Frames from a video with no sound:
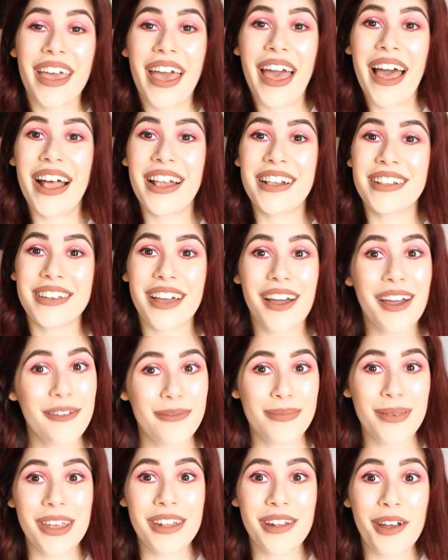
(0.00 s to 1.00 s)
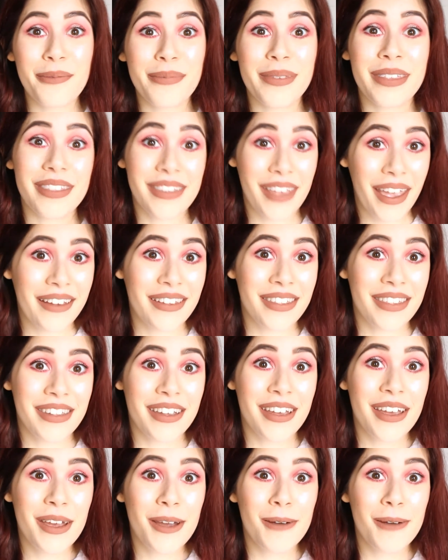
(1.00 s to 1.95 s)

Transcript: and I've been obsessed